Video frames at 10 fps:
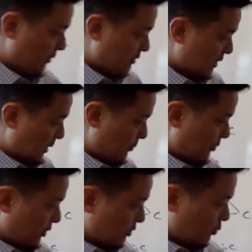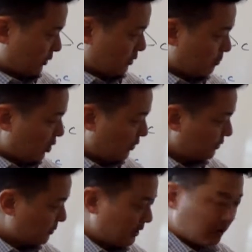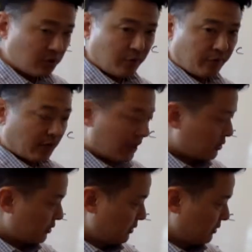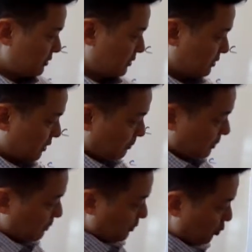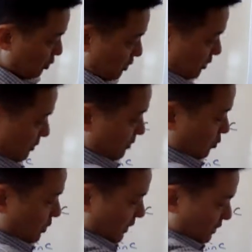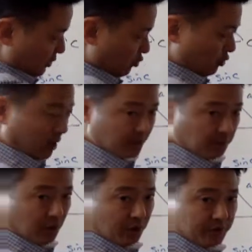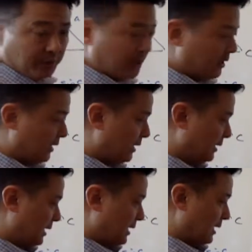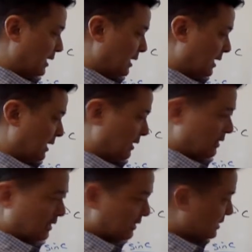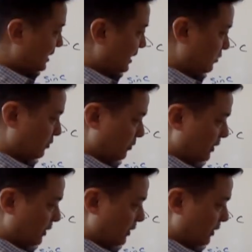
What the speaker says: this operation when you're multiplying two fractions, some people were wanting to cross multiply, and that's not true.